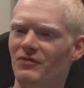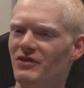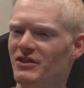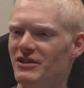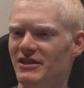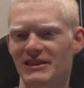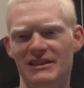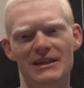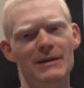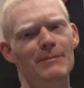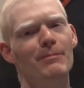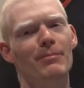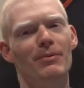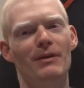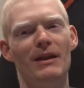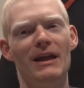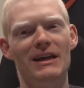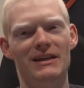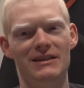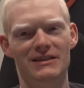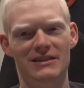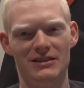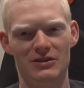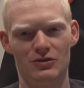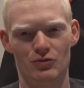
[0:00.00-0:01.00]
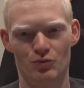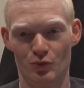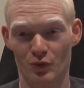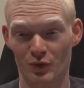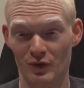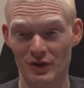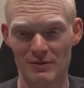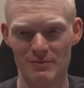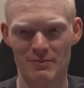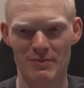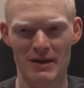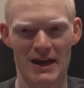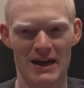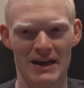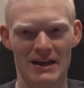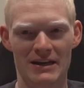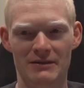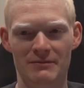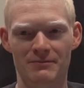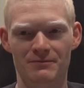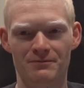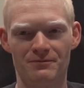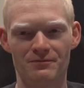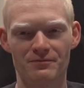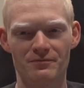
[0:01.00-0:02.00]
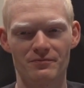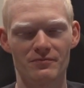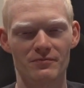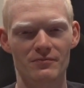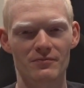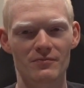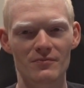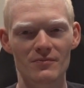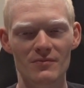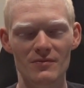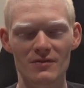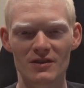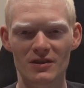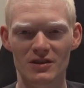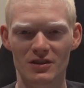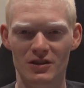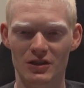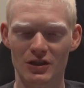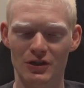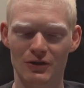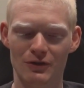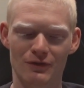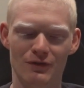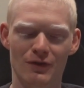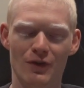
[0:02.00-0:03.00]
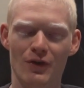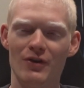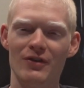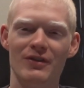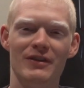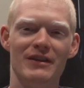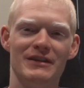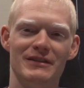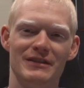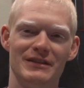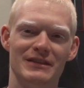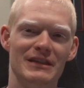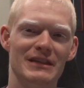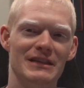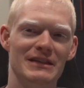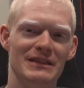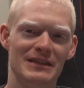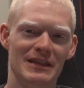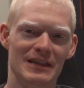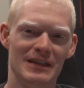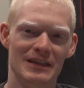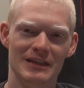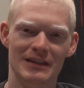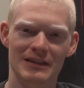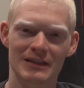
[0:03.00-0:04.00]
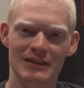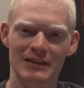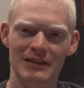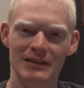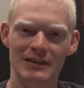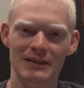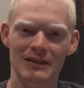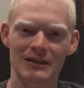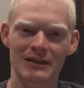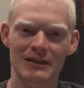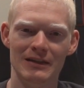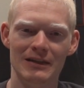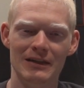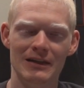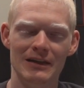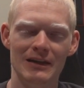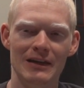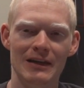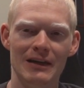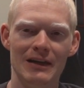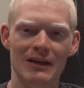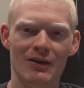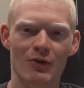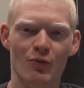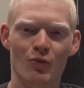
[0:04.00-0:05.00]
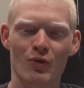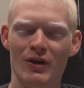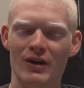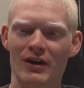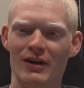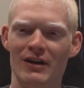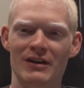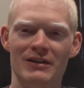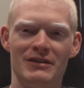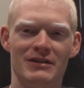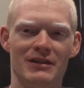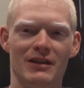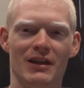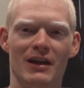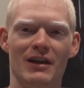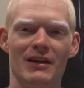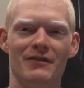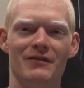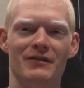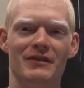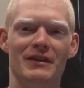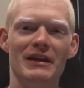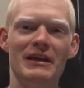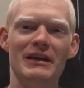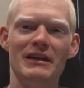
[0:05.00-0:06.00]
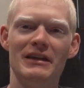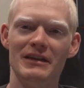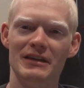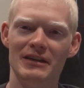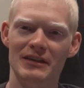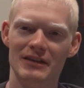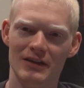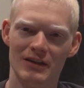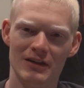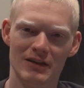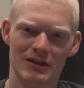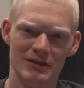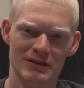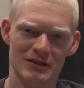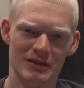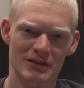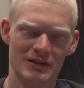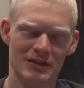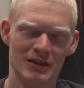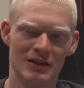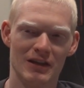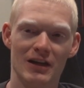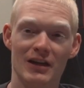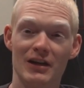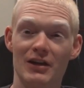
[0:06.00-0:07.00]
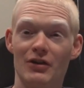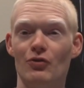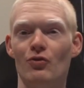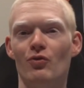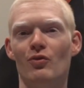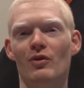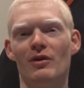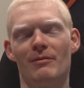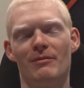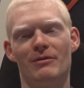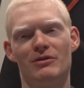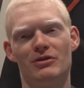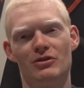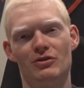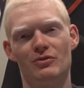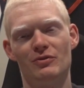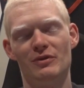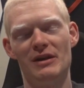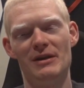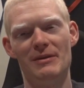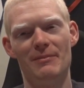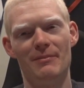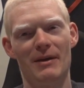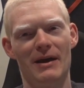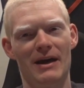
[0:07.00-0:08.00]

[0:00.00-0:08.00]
simplex it's really been so far this season, where it's a lot of dink and dunks, it's a lot of quick screen